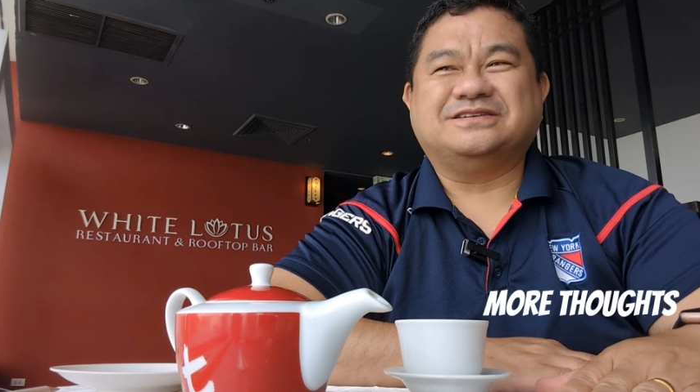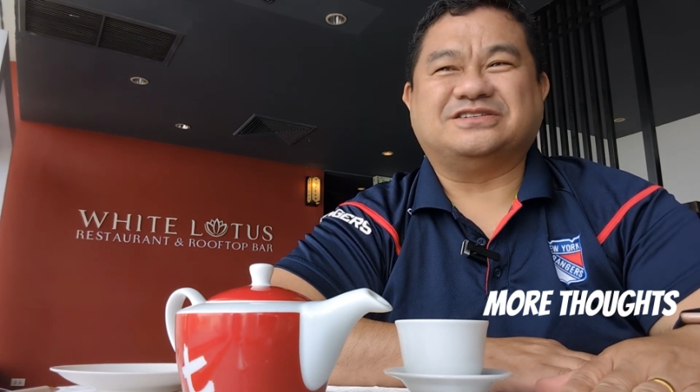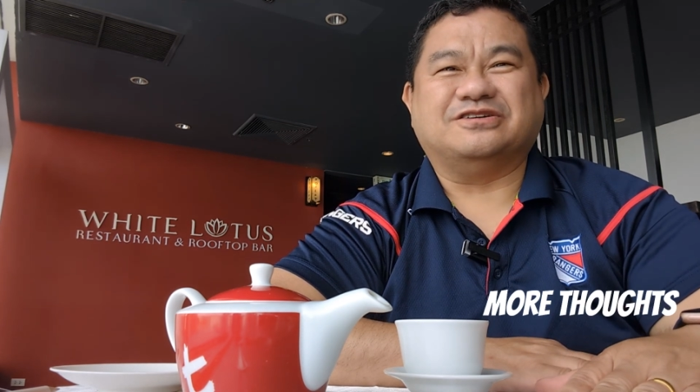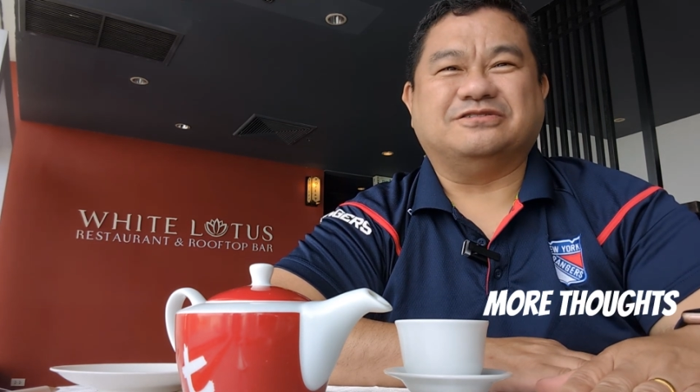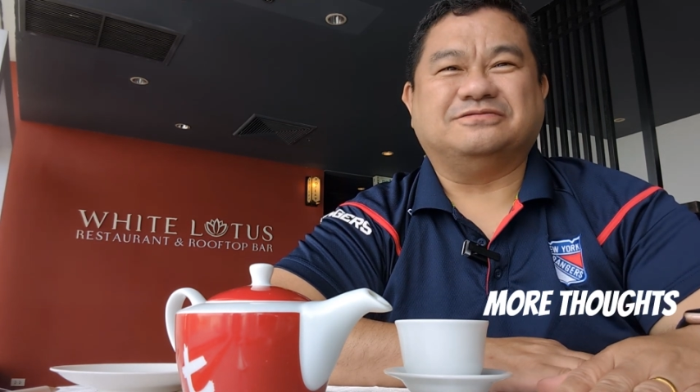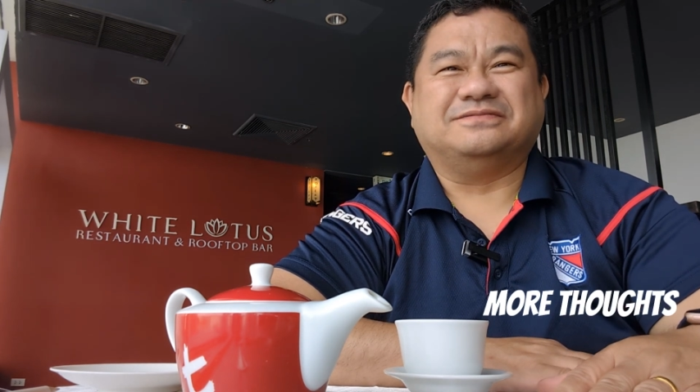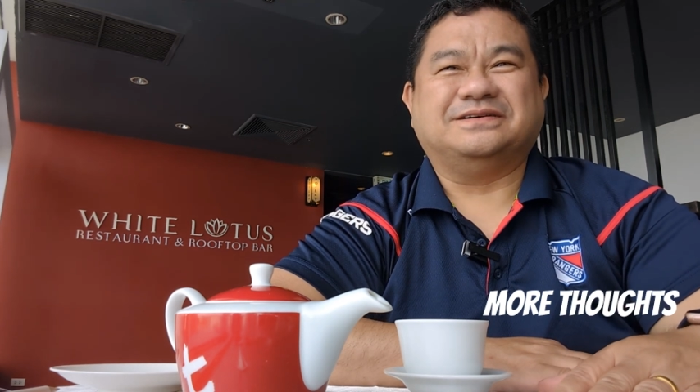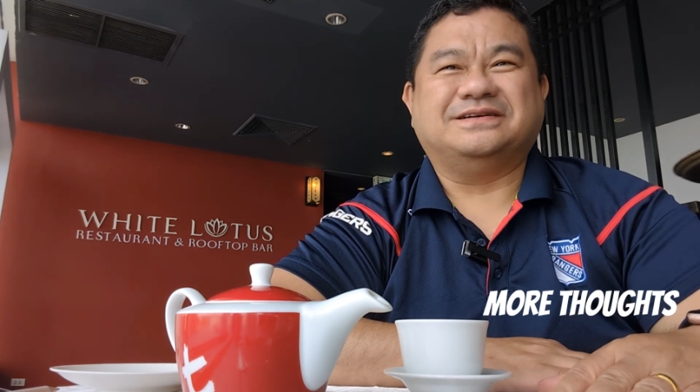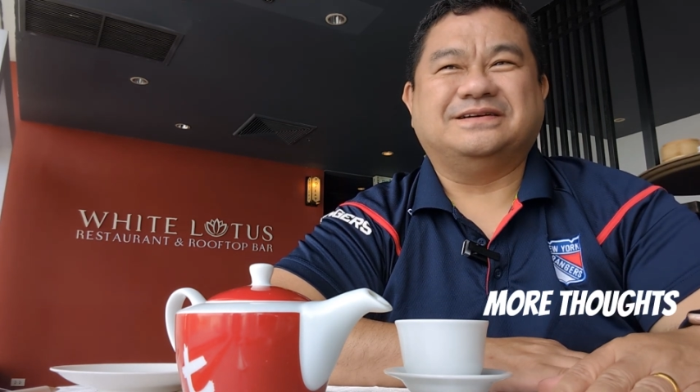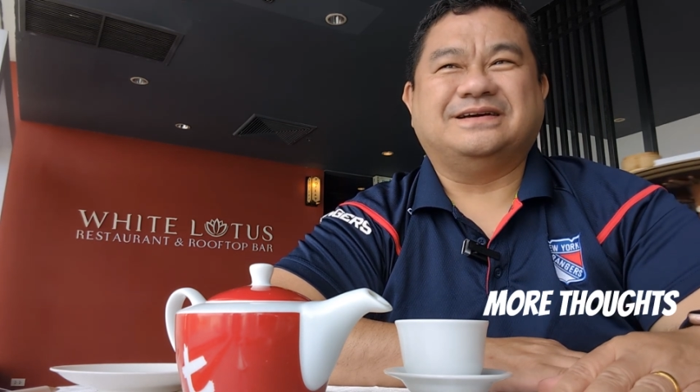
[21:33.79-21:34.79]
So
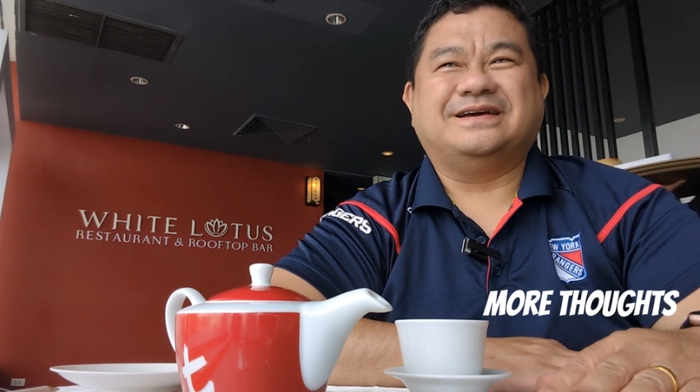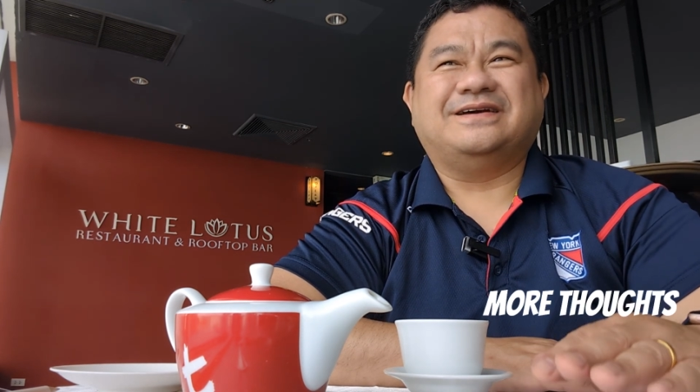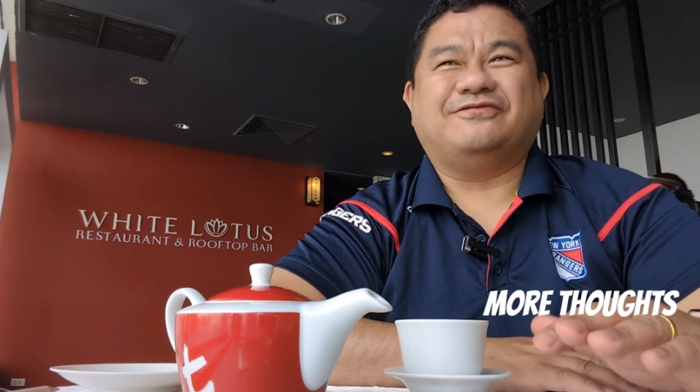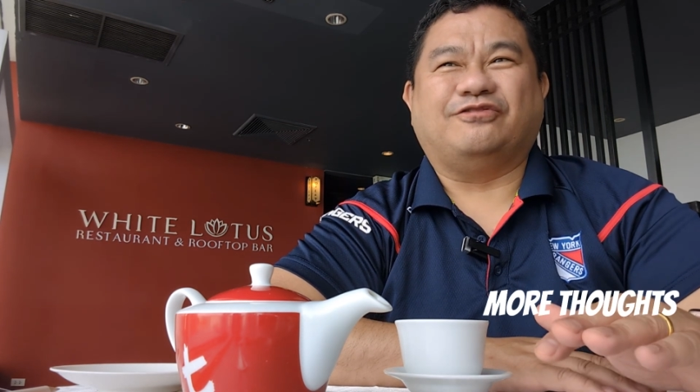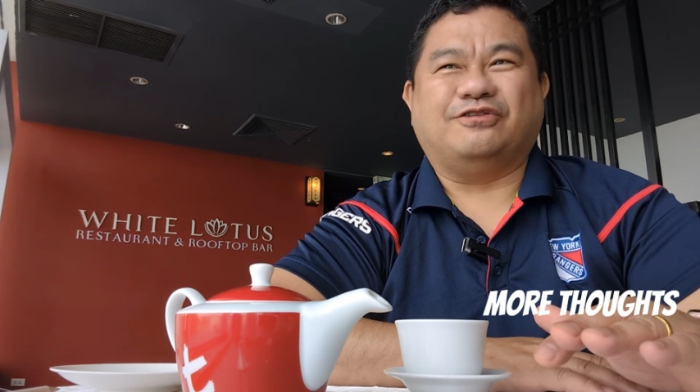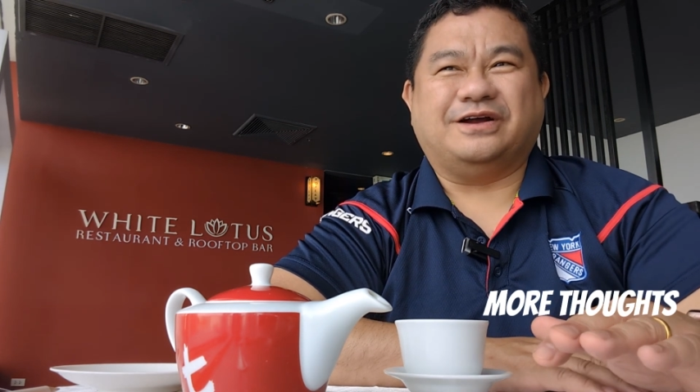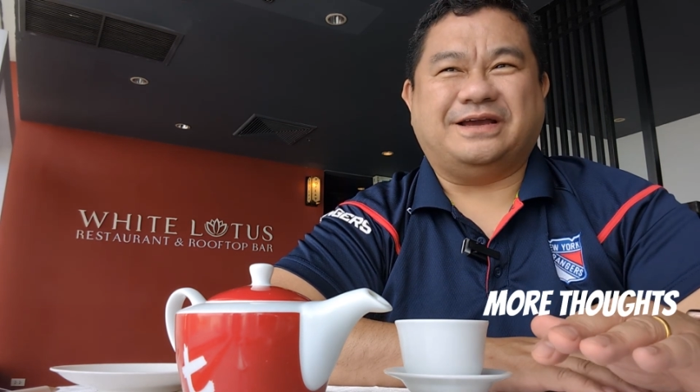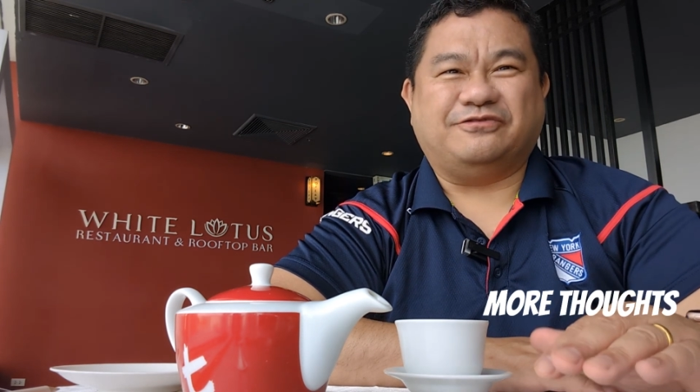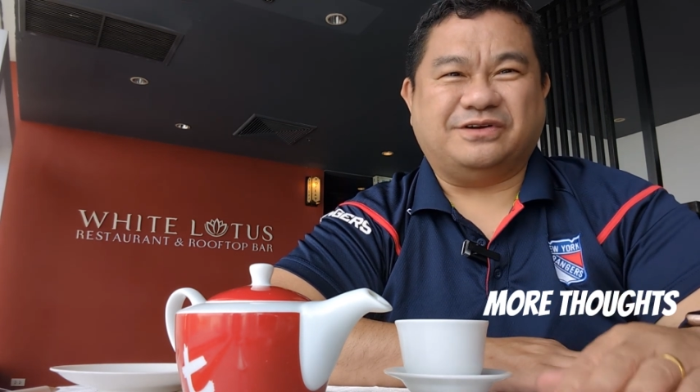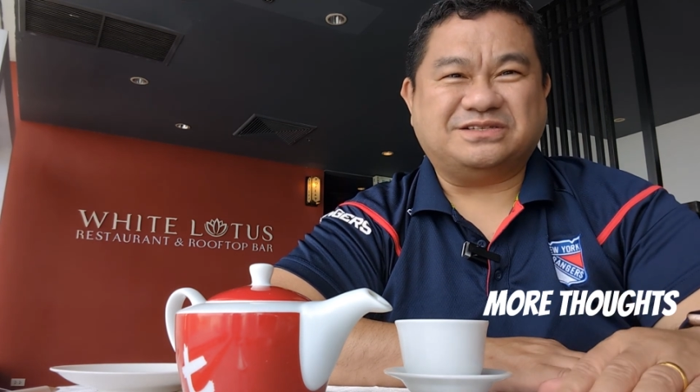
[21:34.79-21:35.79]
for
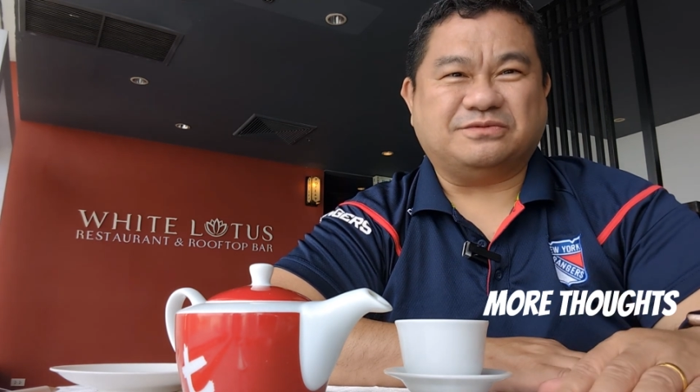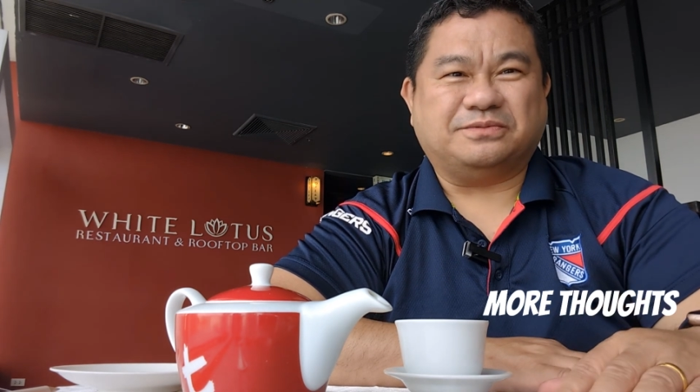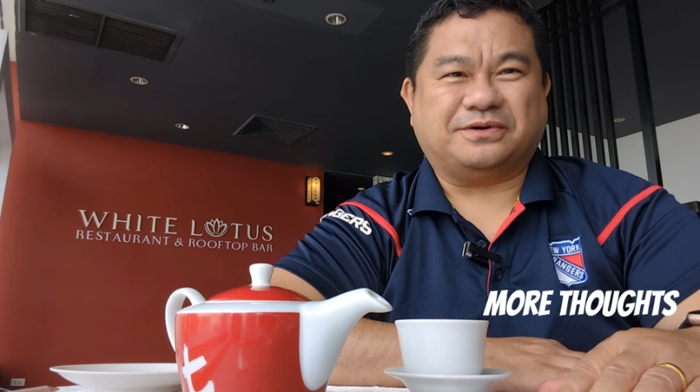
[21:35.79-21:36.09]
a reasonable